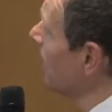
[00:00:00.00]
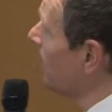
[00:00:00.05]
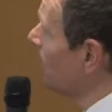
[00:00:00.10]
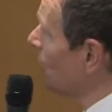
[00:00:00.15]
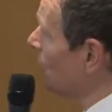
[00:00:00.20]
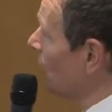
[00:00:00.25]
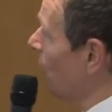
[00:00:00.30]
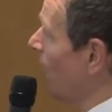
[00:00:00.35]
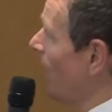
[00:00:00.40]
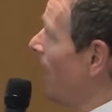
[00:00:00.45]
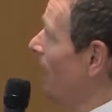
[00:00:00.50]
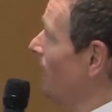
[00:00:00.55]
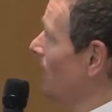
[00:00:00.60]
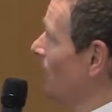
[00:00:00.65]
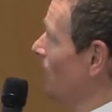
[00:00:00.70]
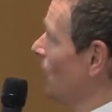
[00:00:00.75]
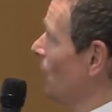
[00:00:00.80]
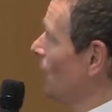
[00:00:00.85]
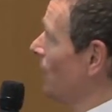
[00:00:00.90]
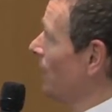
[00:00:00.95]
So what
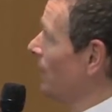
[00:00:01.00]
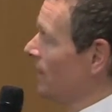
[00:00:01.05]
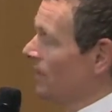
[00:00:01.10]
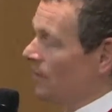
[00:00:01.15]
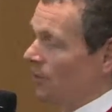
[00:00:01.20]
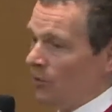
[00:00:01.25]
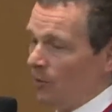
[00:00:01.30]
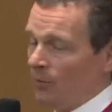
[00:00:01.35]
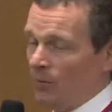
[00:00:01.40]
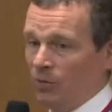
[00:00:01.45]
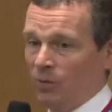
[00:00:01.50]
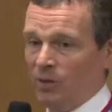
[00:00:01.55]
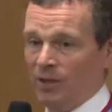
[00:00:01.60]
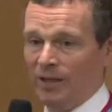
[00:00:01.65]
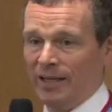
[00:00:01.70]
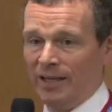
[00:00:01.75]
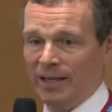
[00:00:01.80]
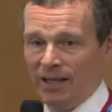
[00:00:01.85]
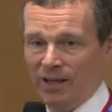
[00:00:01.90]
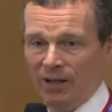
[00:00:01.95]
happens when it stops
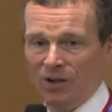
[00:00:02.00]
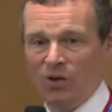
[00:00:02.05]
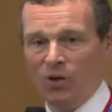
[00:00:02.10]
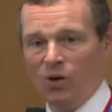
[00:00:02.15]
working?